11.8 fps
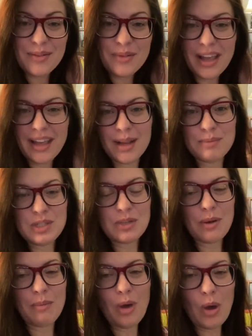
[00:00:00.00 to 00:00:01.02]
what I get up to.
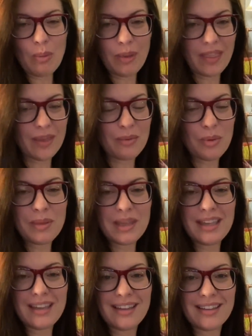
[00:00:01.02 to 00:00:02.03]
I'm hoping there will
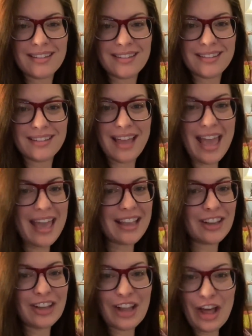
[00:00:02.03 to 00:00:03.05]
be a
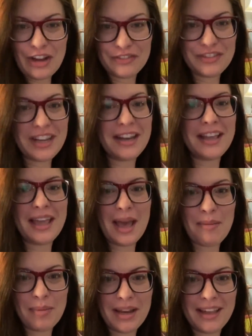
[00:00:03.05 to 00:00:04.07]
lot of knitting
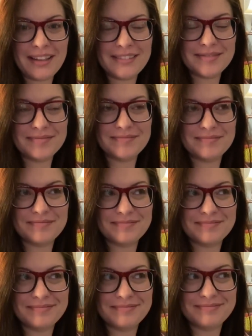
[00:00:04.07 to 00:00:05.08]
happening.
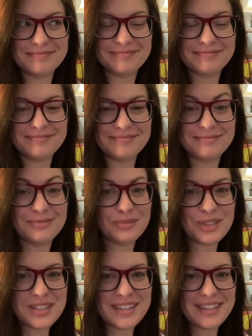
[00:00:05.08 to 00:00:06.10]

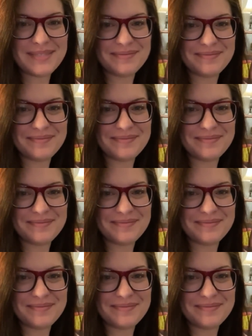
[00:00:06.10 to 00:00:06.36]
We'll see.